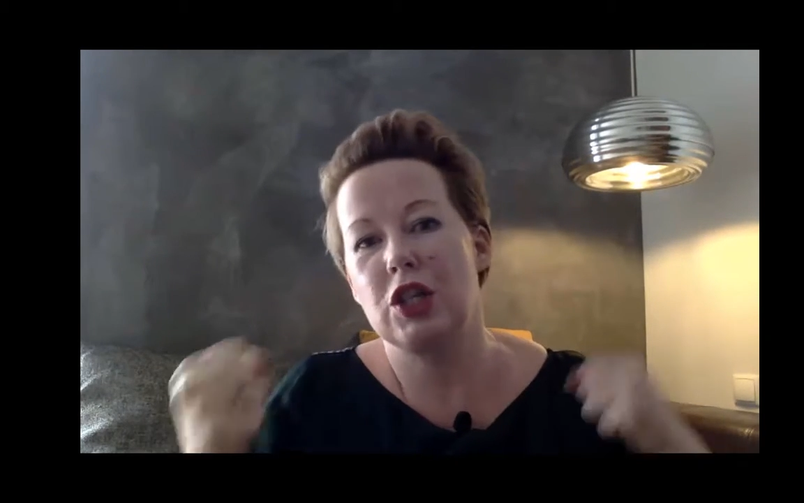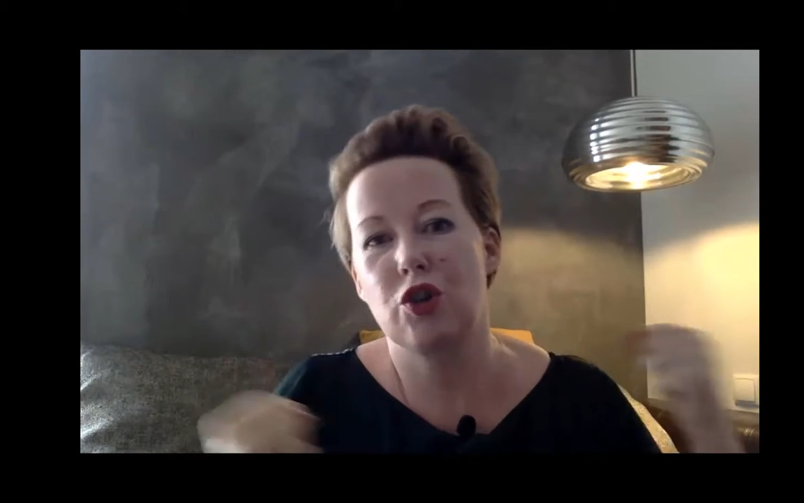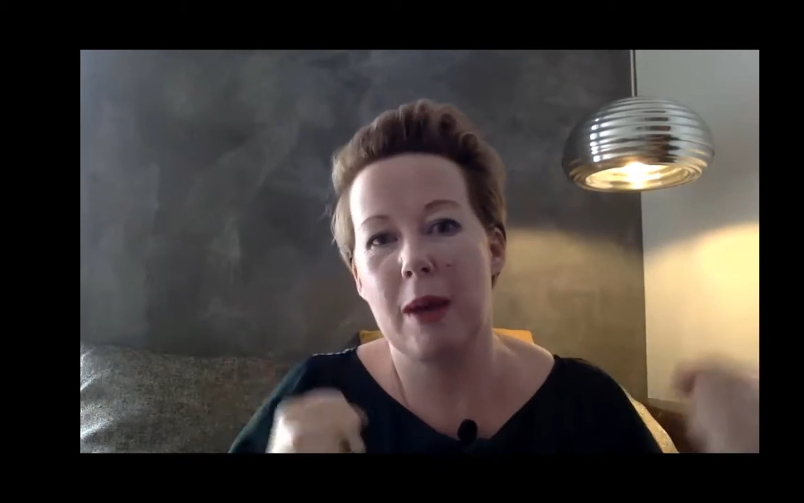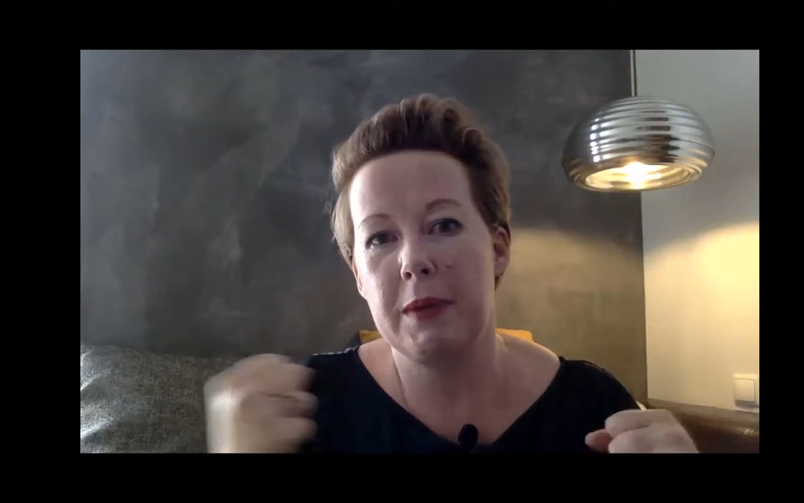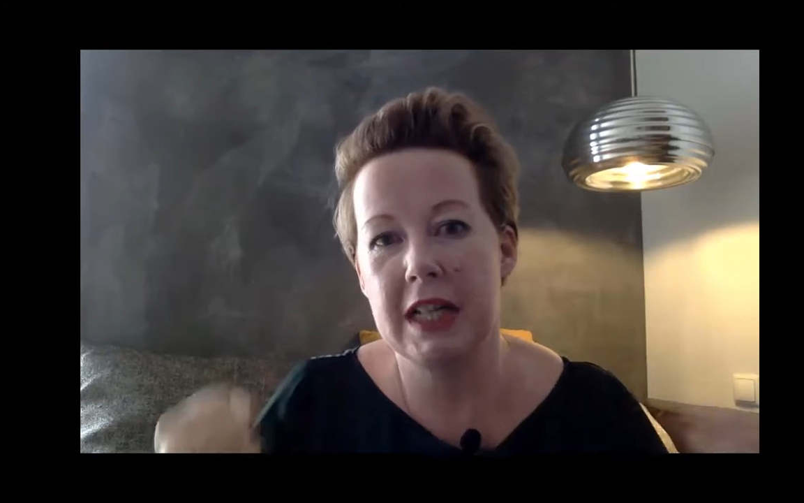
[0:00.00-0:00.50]
the
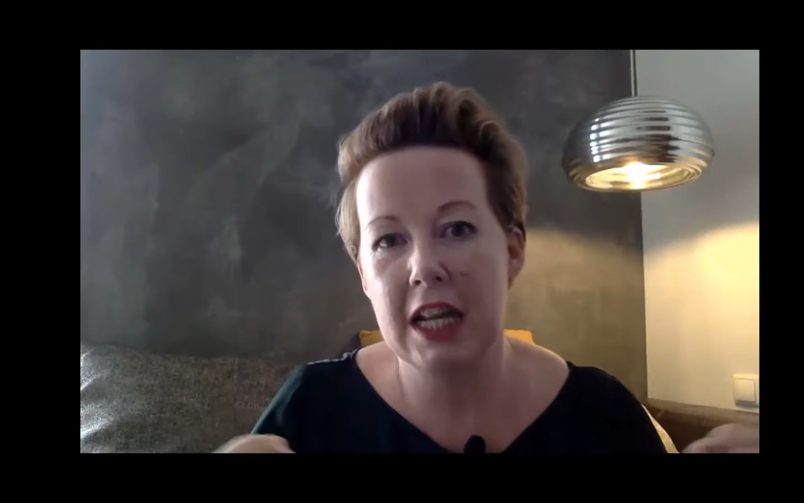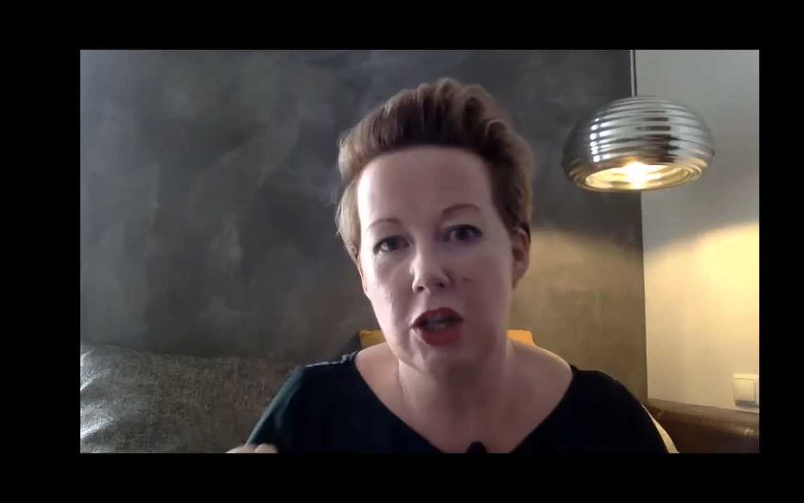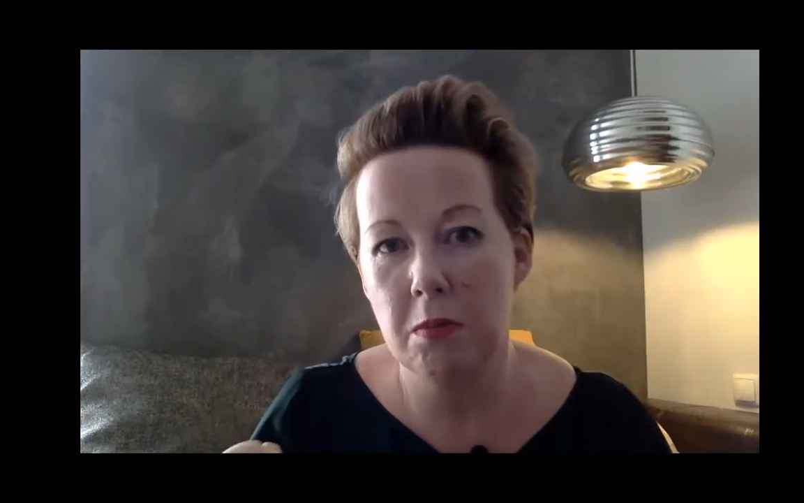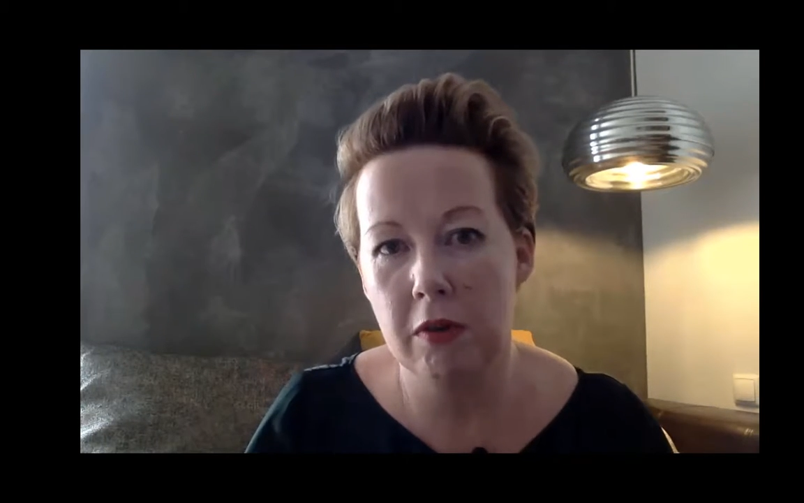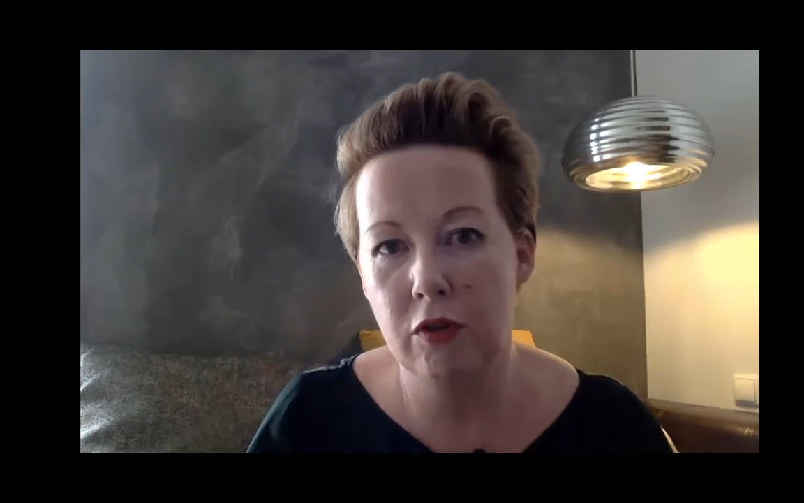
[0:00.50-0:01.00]

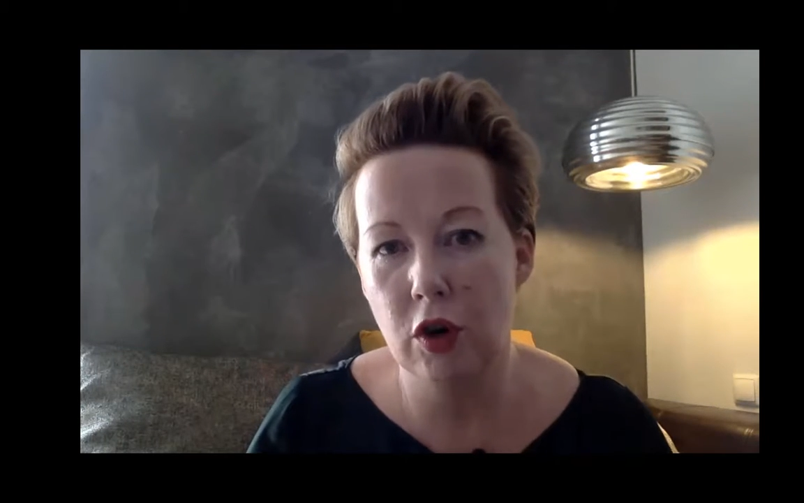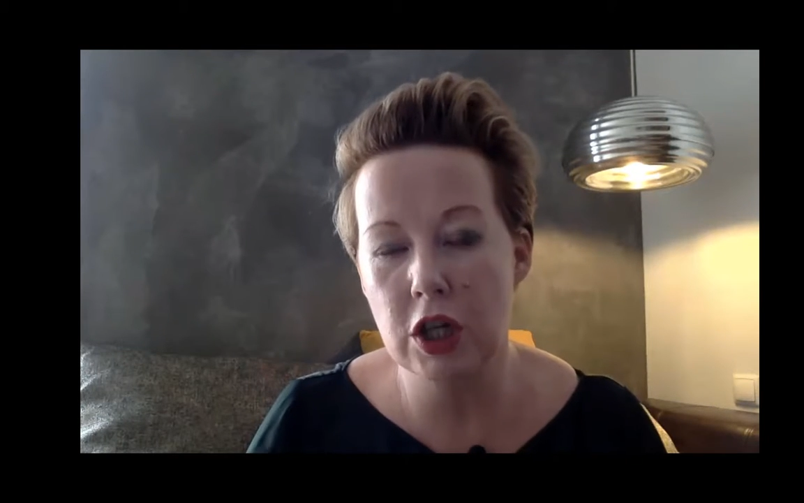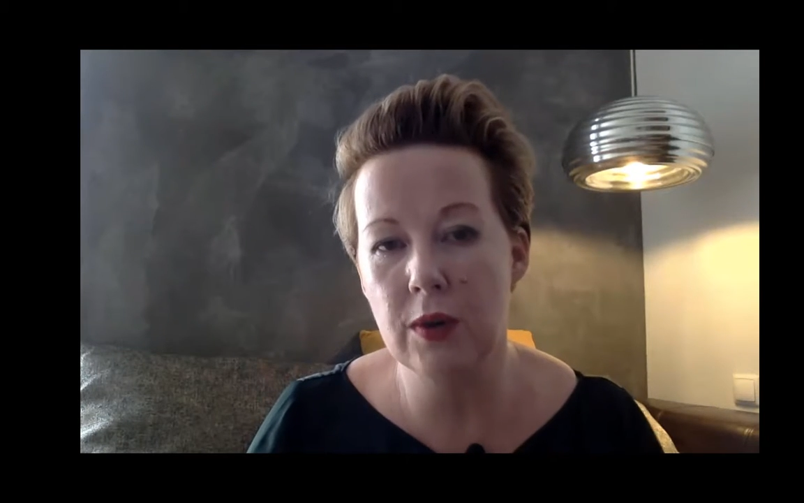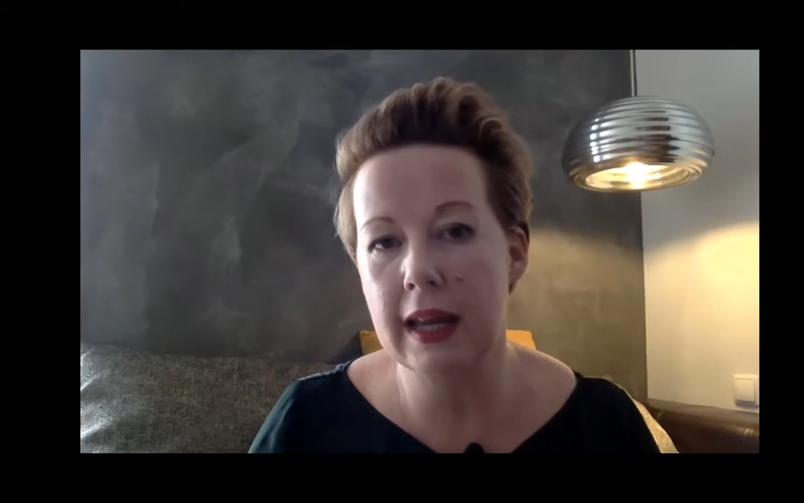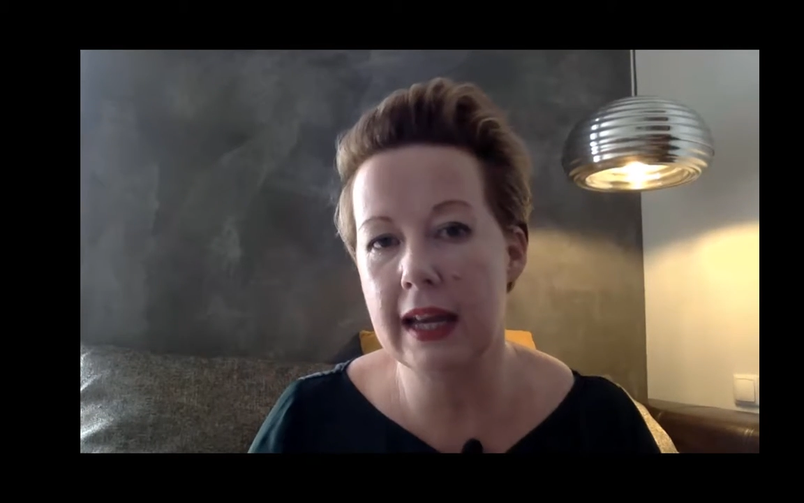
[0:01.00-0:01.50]
trepidation before doing